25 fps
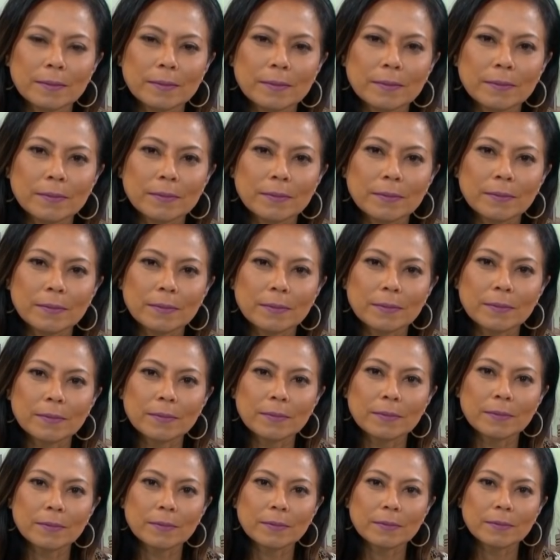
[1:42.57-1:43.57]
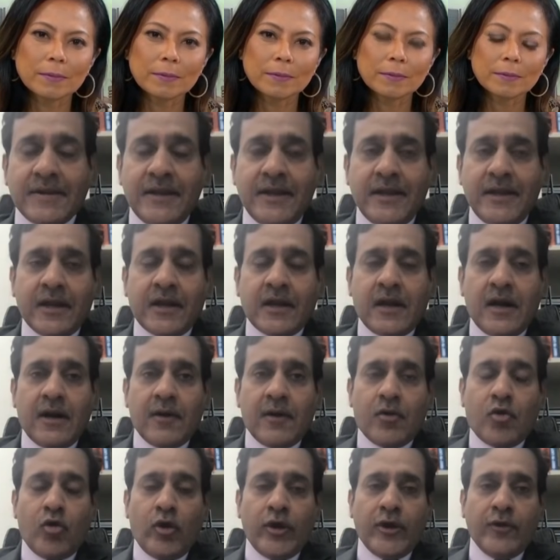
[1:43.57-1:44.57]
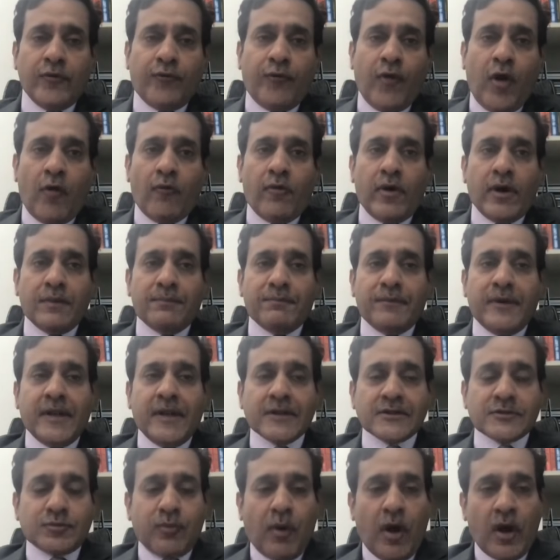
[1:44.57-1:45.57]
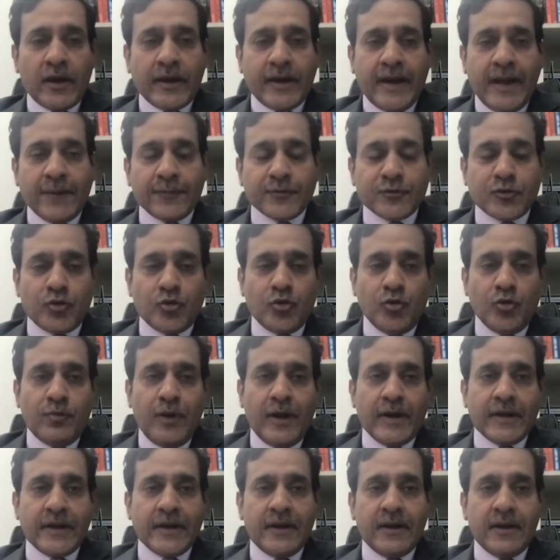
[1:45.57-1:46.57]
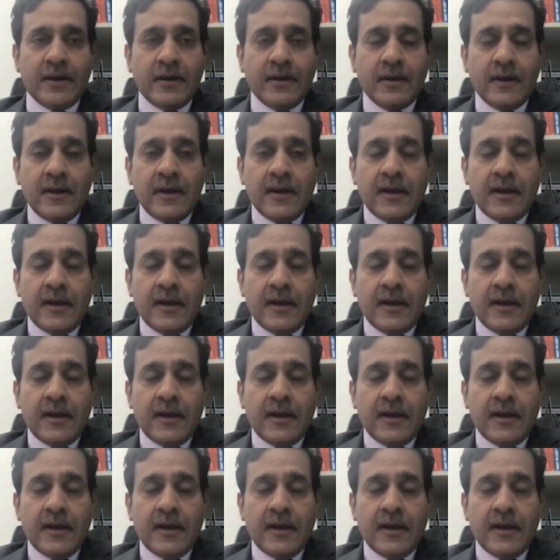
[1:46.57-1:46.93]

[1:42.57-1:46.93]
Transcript: Yeah, I think going forward, mid and small caps should do better.